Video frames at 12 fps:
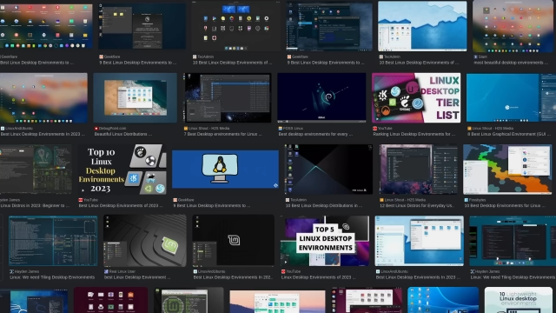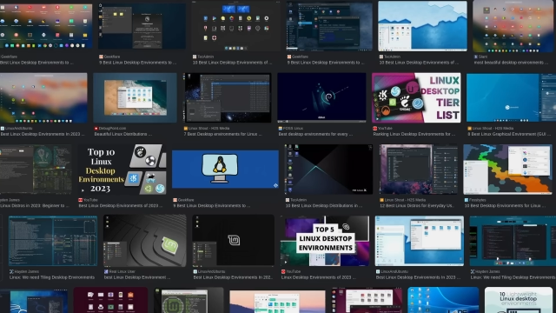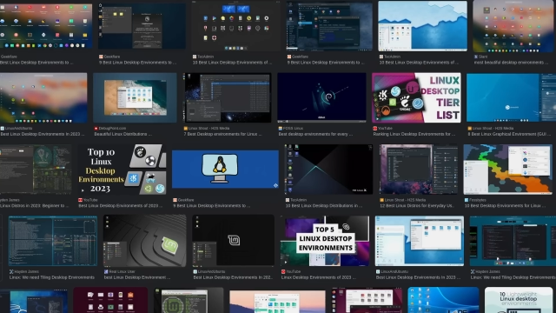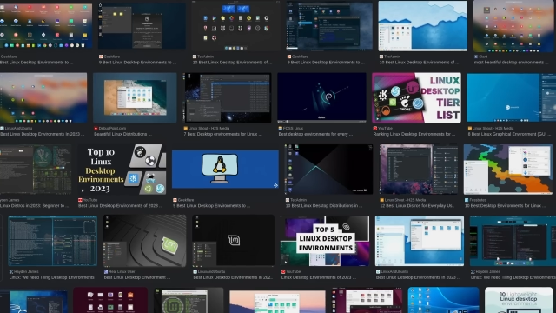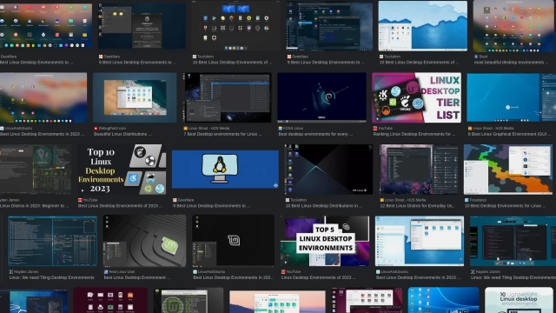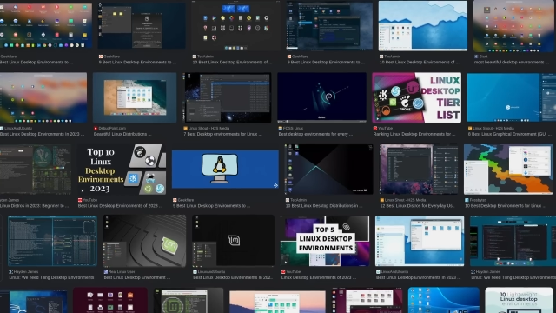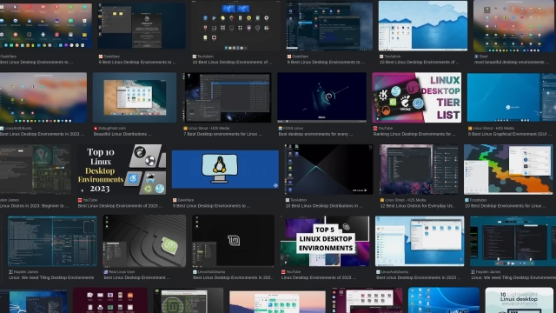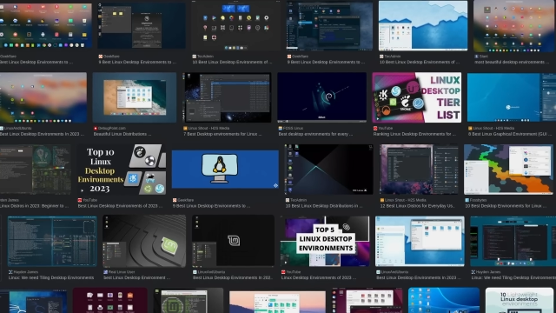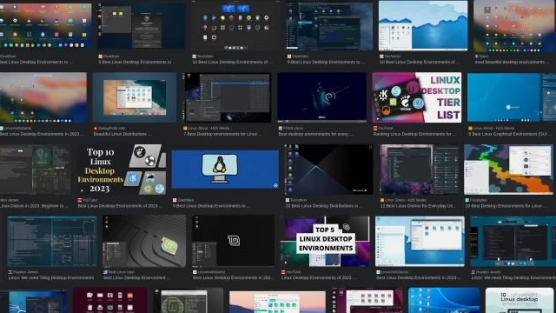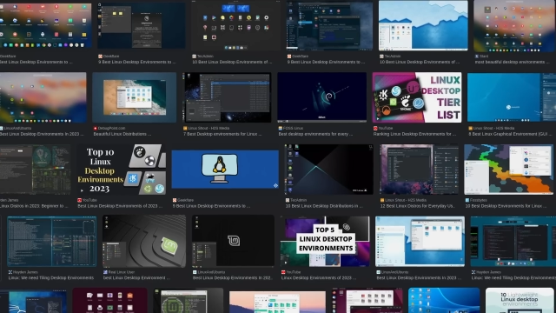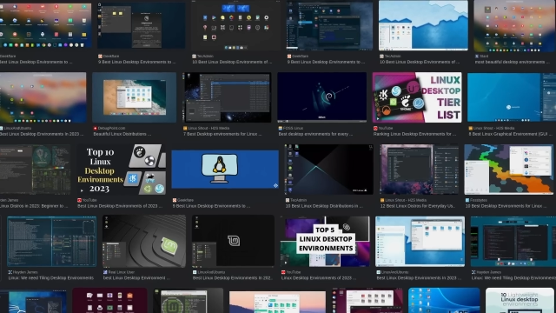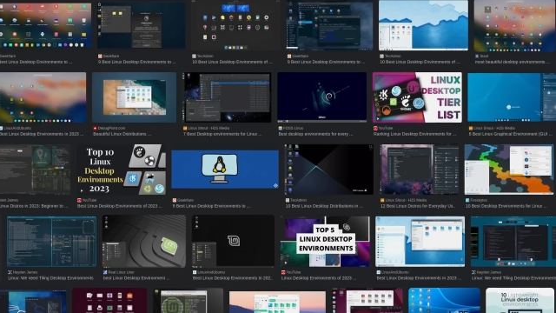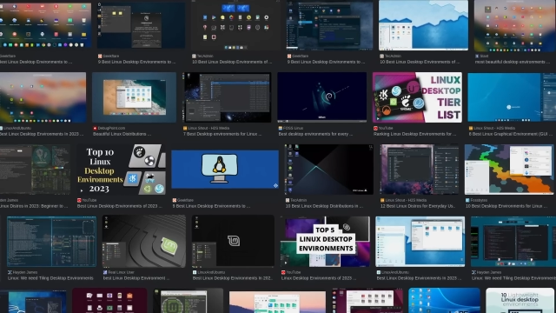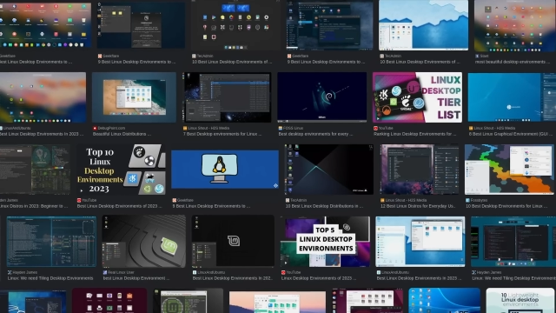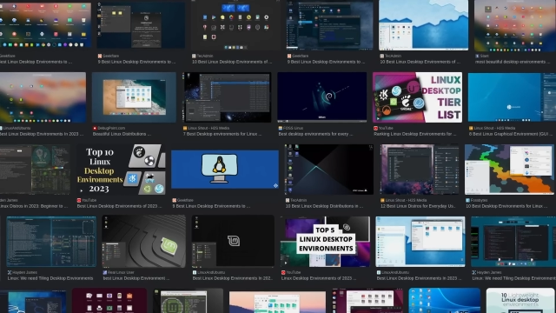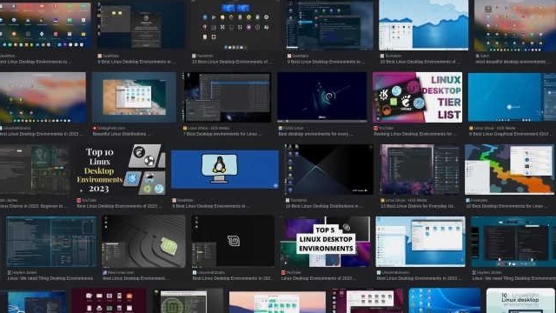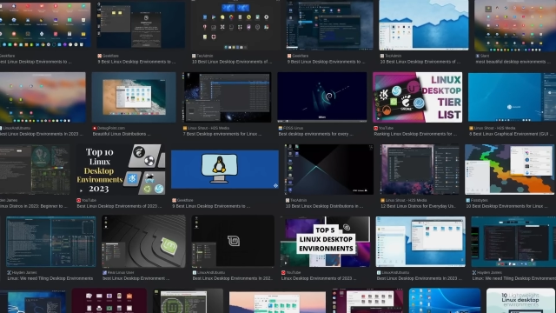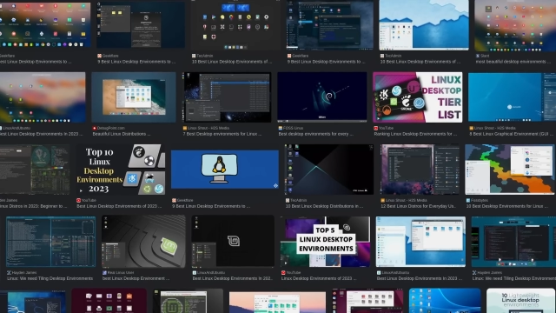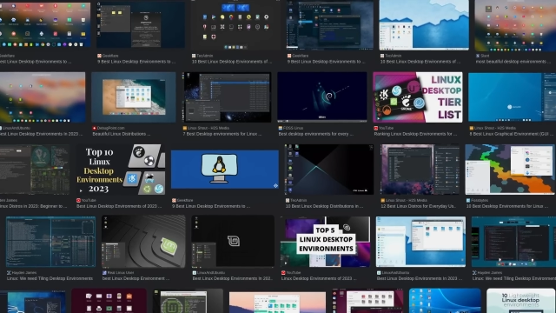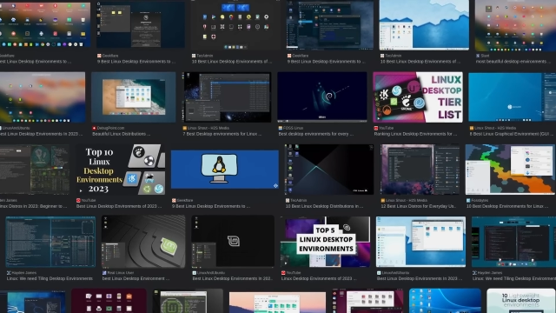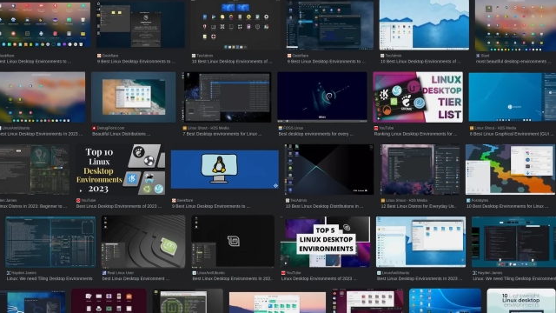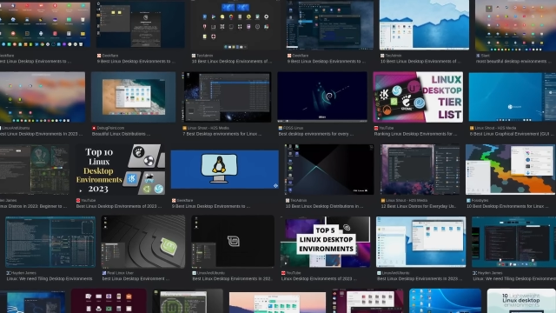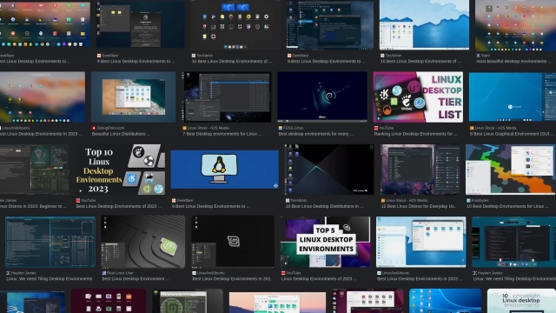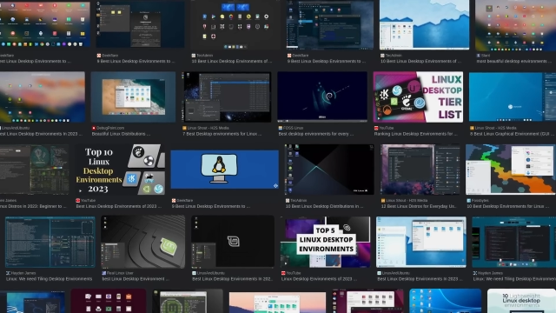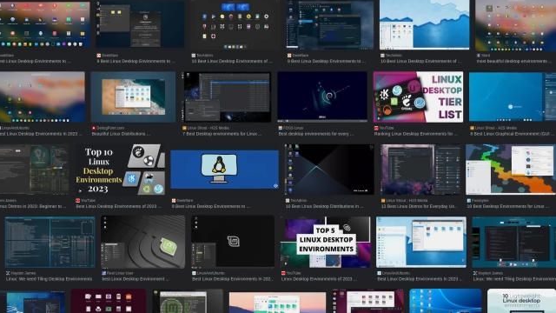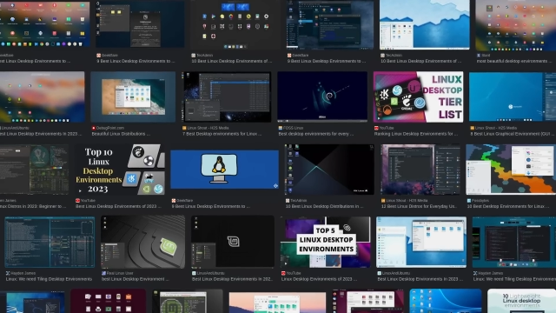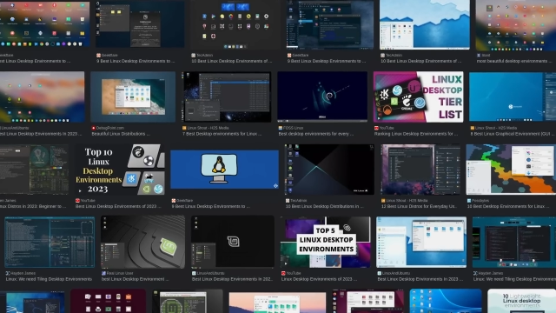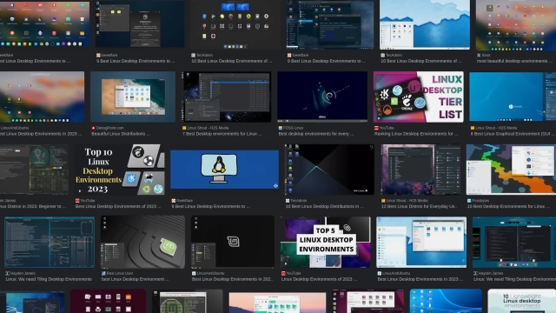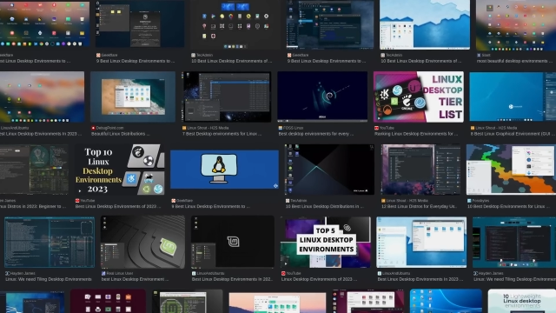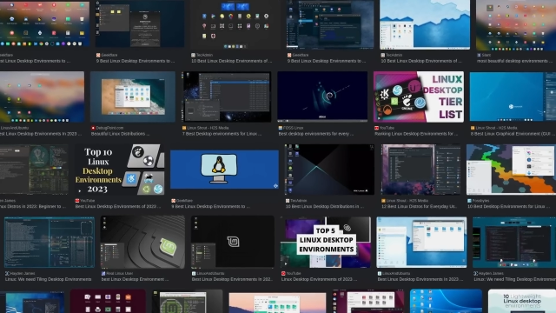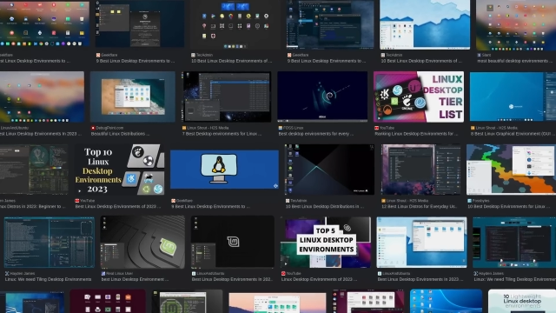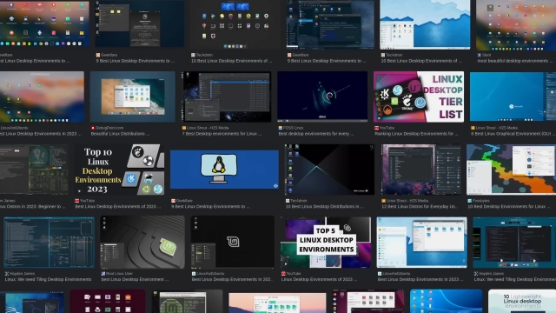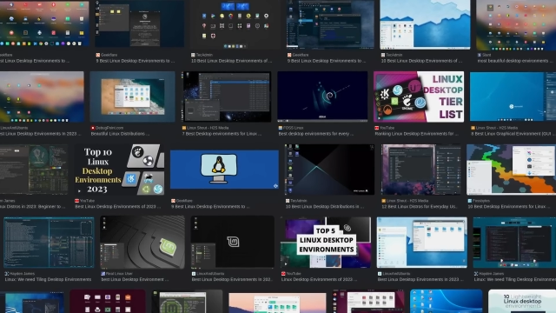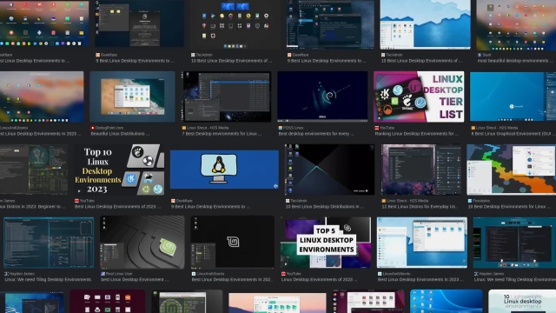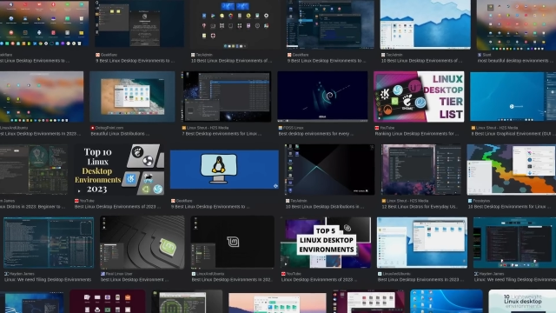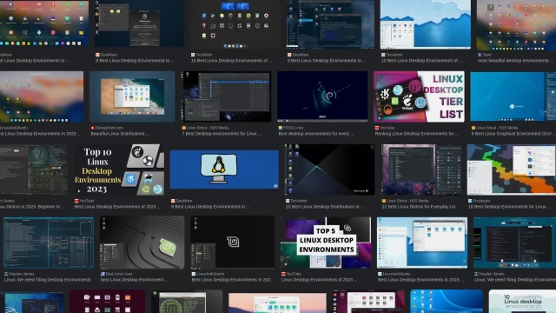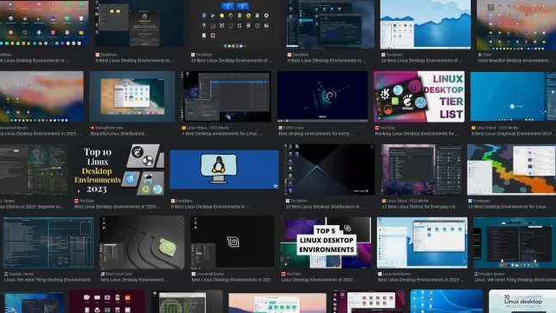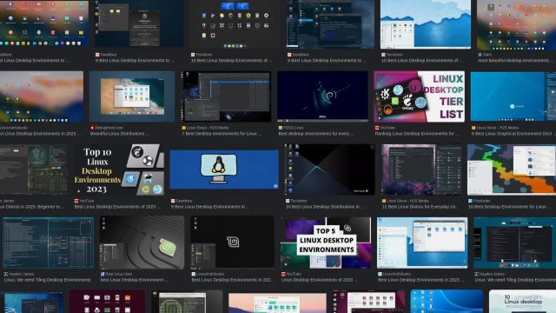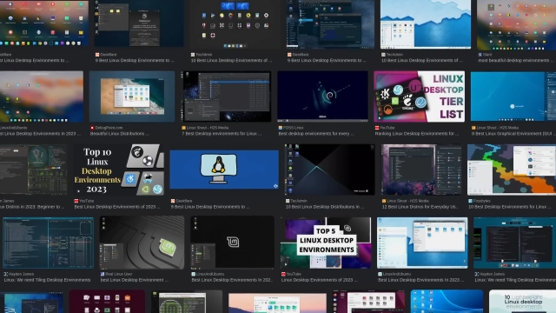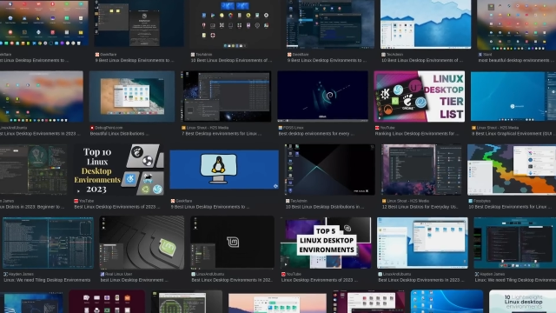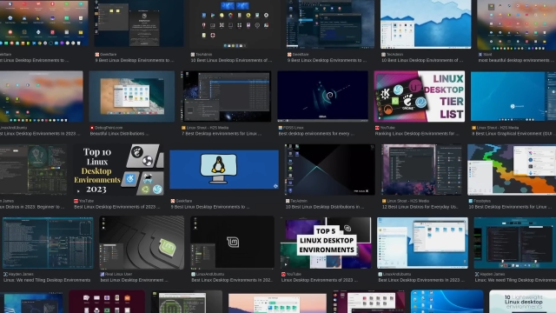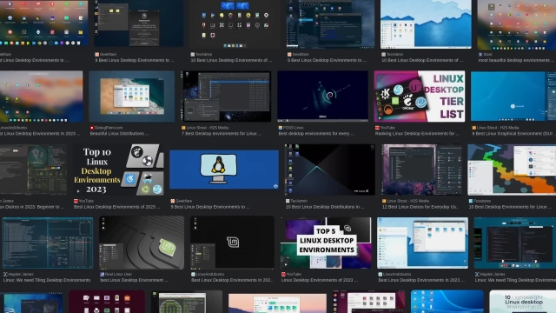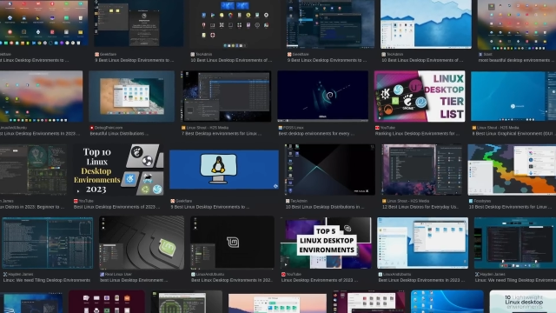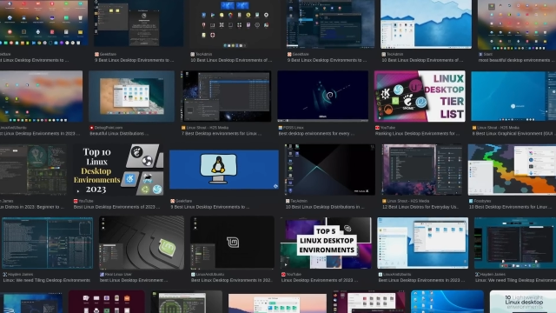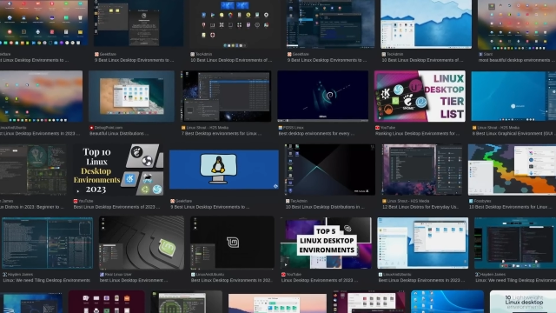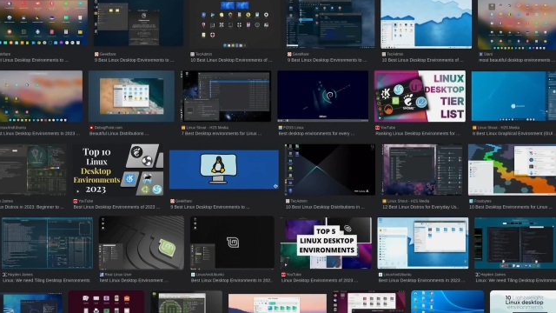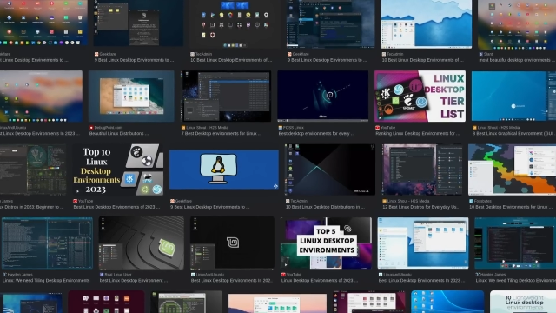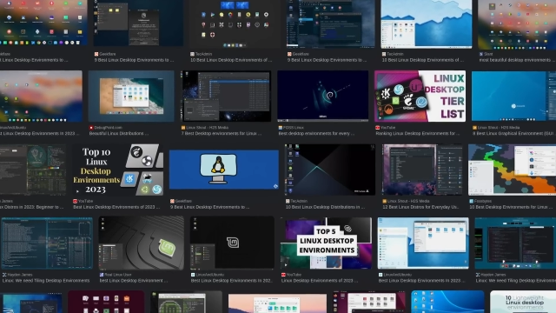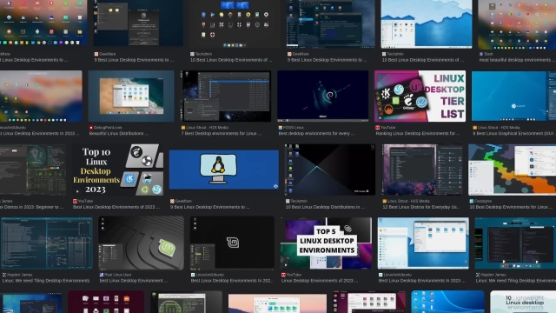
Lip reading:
[unreadable: no face in view]